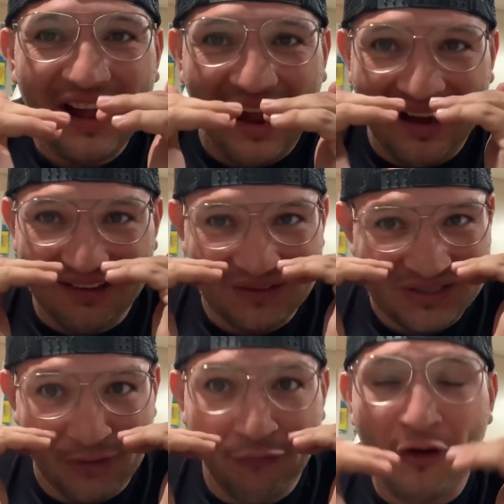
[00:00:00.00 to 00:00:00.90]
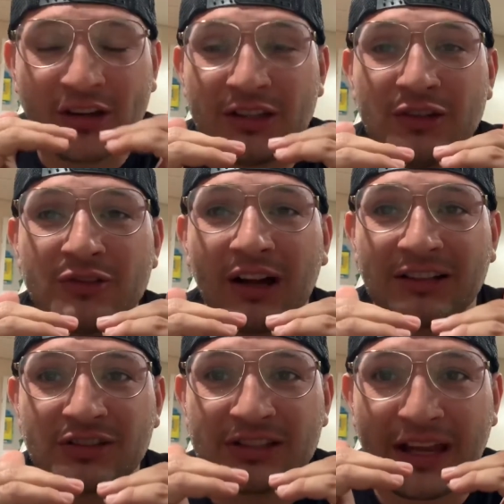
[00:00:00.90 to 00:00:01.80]
I was like, fuck you. I
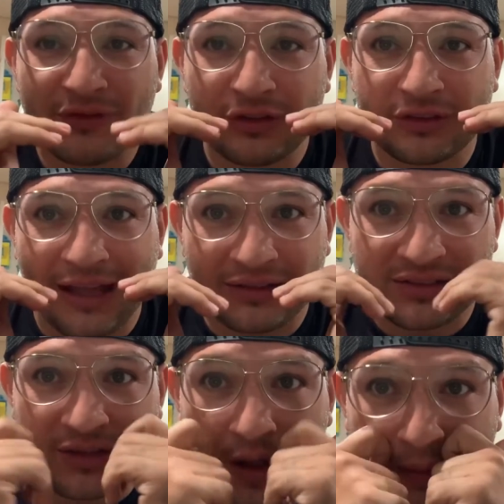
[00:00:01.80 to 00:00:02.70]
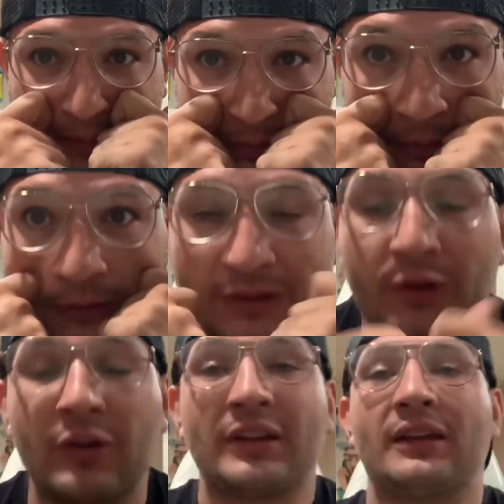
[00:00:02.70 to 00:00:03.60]
just gave you $1,000, Portland,
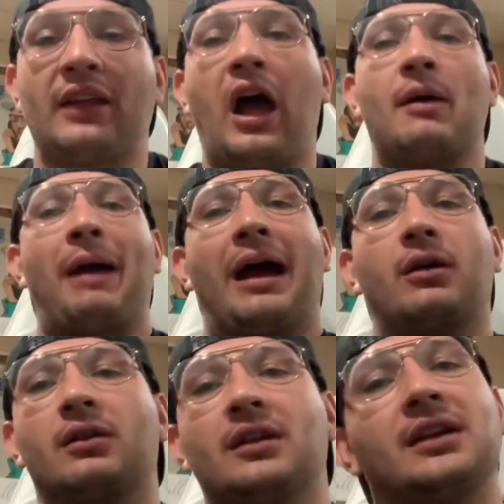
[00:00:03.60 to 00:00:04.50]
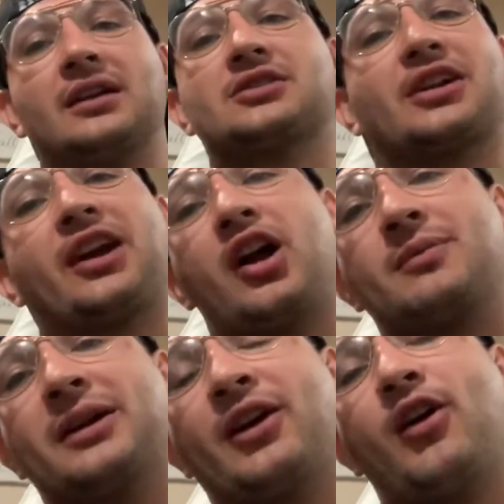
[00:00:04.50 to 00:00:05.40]
Oregon. I'm out. So I got in
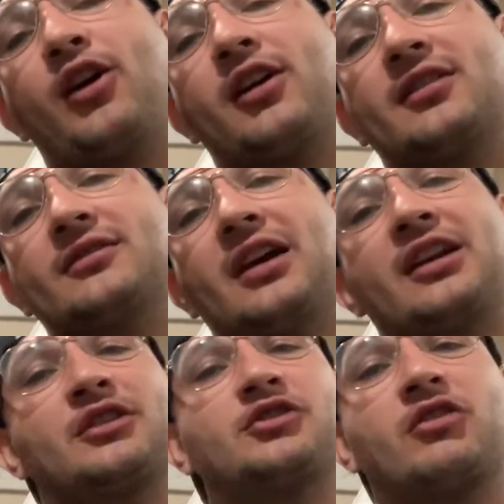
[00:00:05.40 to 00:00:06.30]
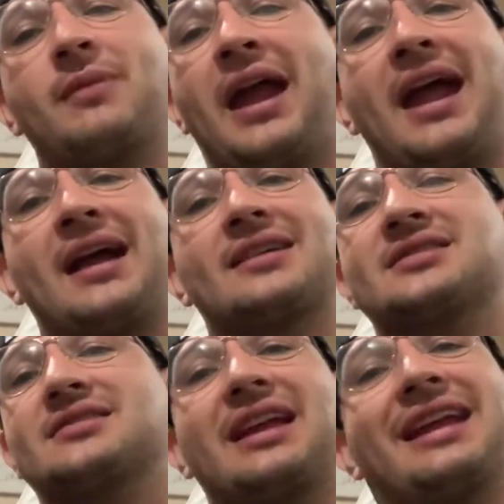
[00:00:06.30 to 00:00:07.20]
my car and I drove my
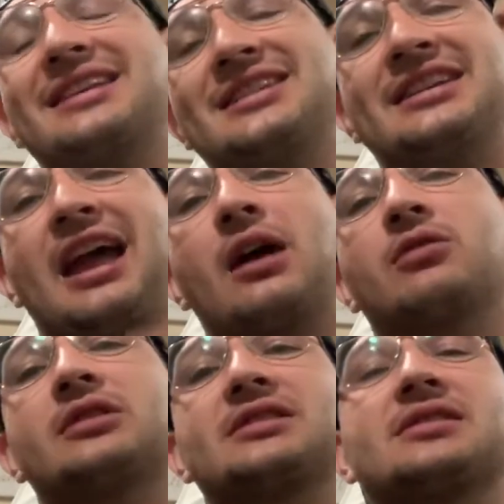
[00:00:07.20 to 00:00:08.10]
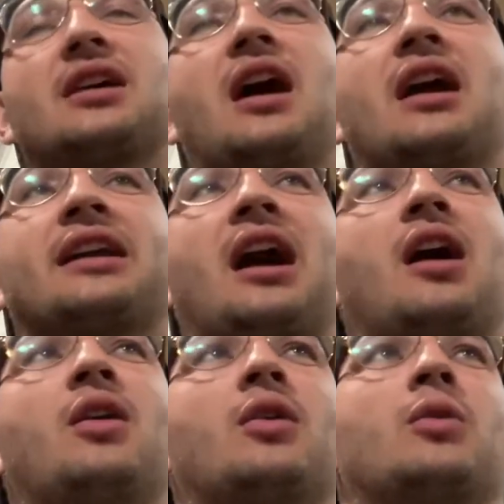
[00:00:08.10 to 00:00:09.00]
ass 18 hours. I
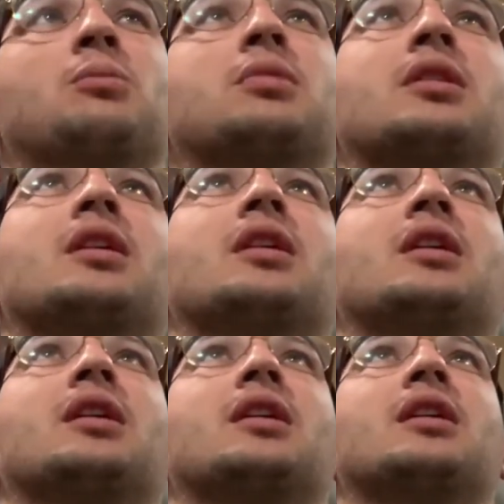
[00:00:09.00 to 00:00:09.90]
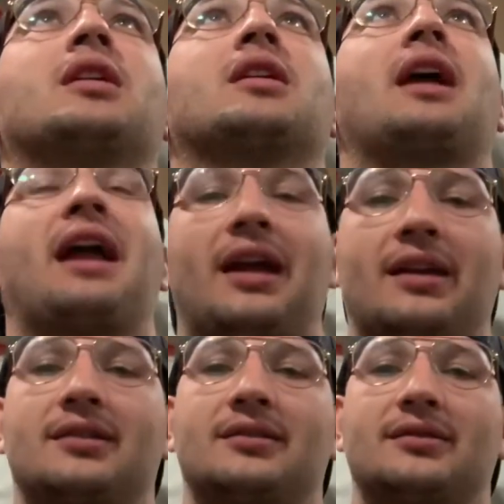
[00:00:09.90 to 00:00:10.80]
got home.
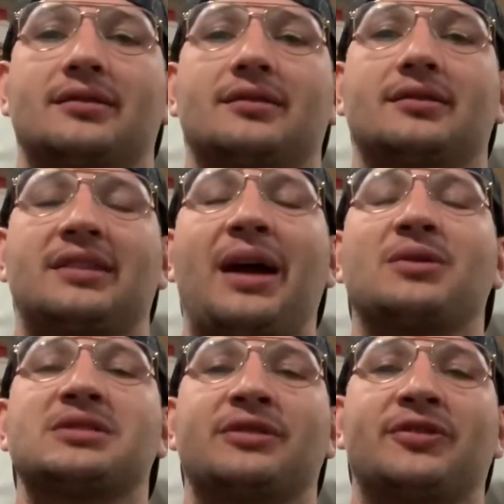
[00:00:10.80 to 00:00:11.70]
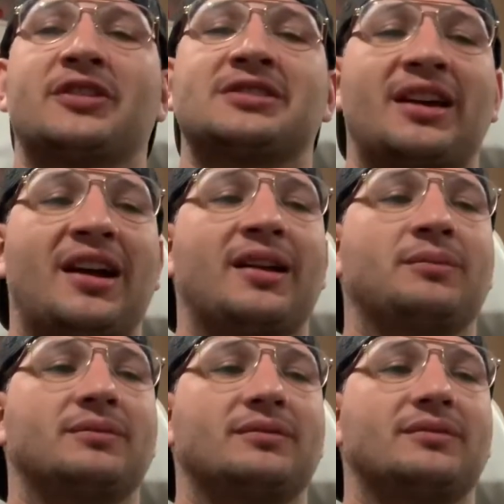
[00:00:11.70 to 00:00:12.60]
And that was the first
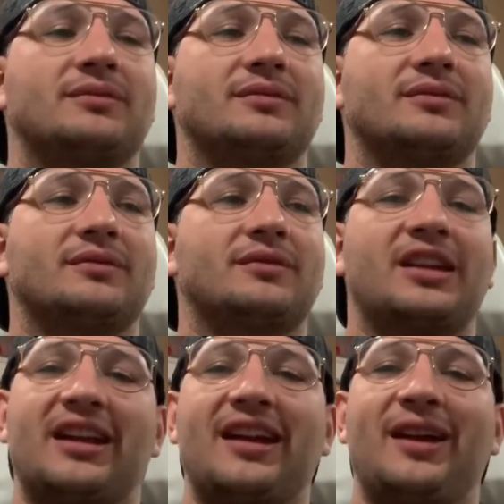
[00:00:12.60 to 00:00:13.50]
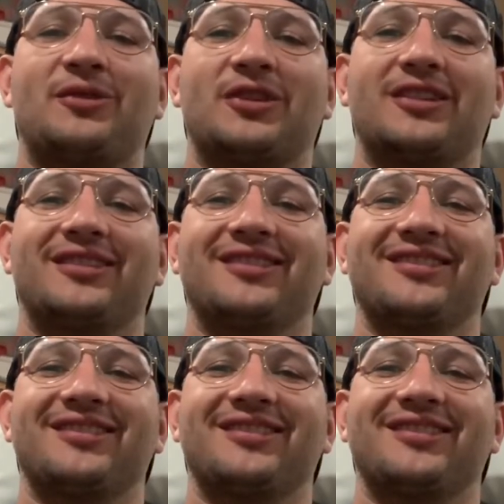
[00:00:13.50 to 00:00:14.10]
time that I ever